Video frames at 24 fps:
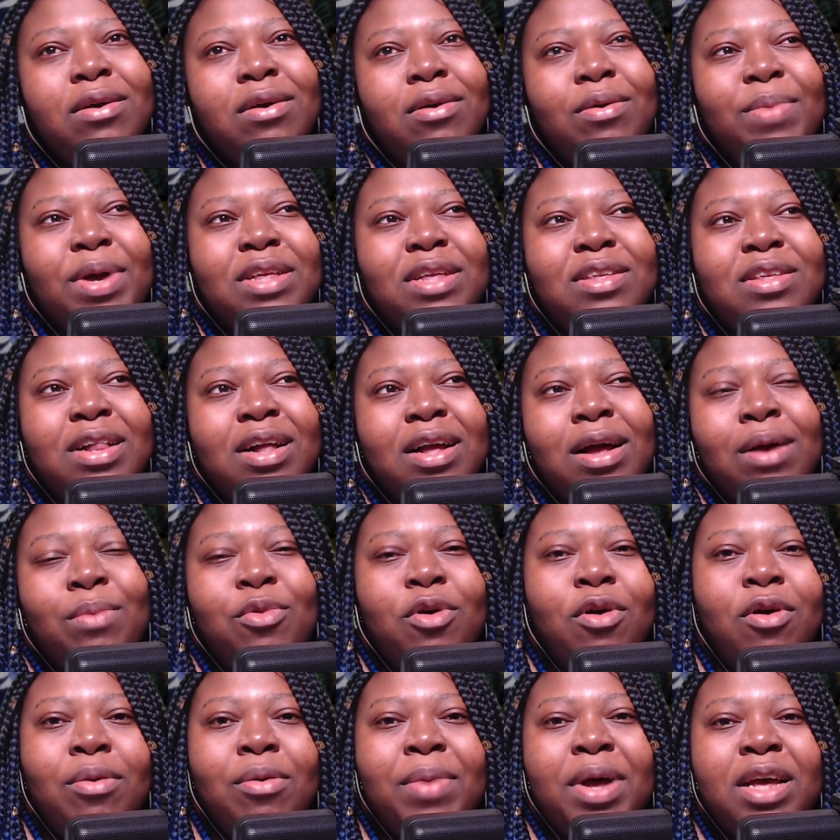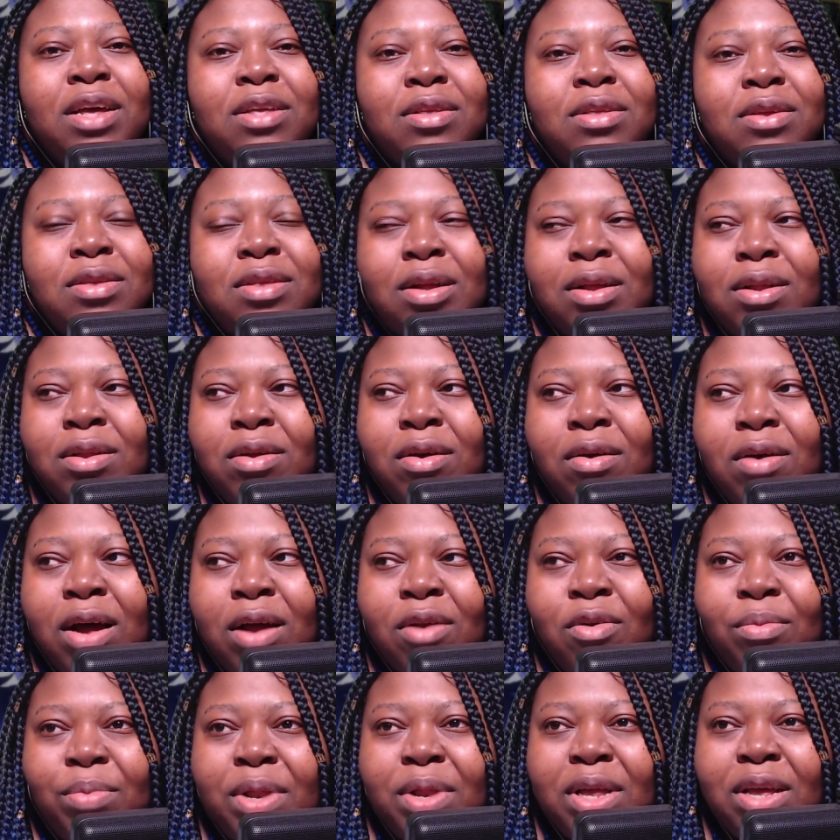All Might's like, I'm All Might. He's like, no, I
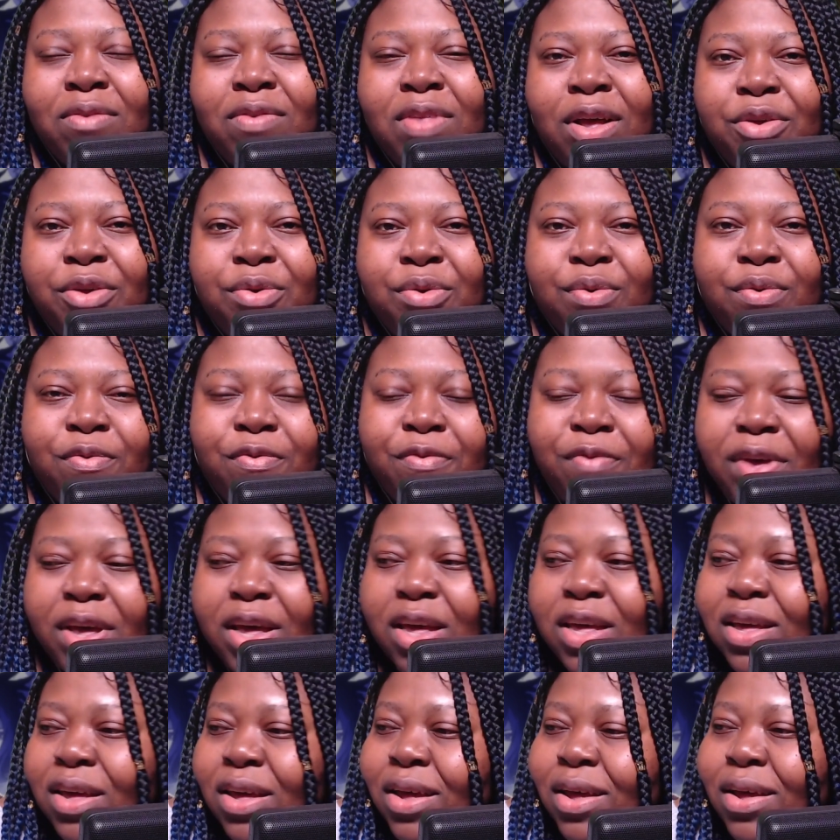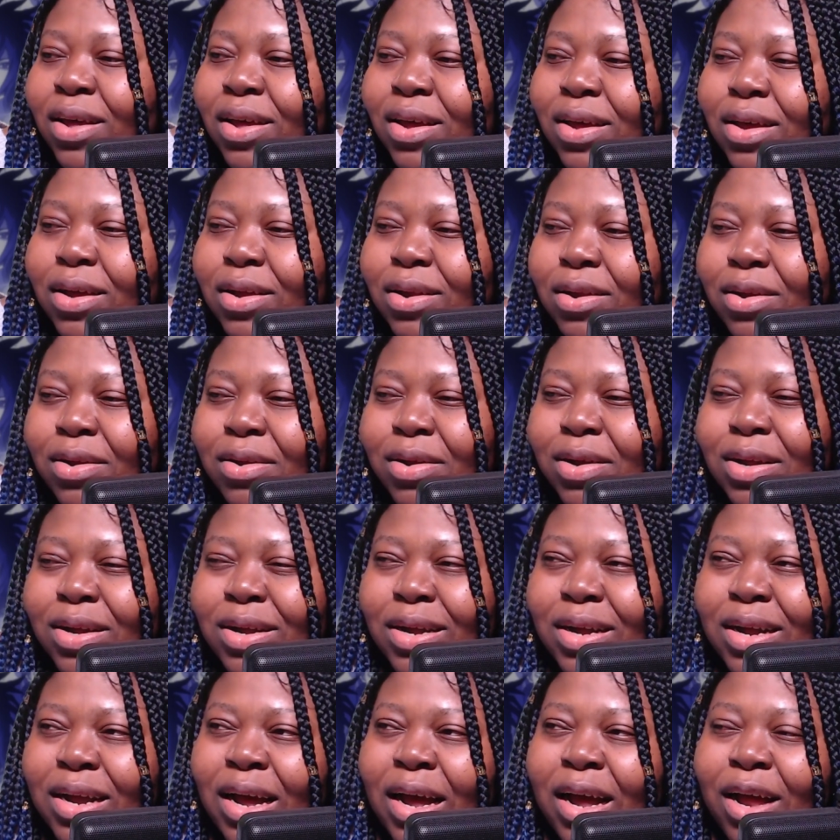don't believe that, you're fake. And
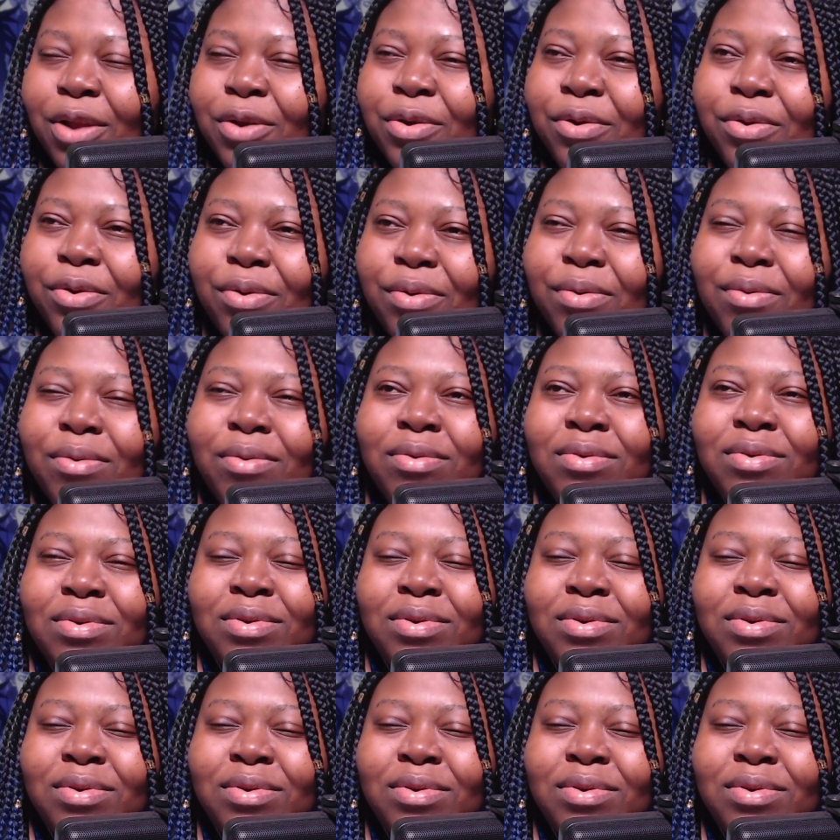I knew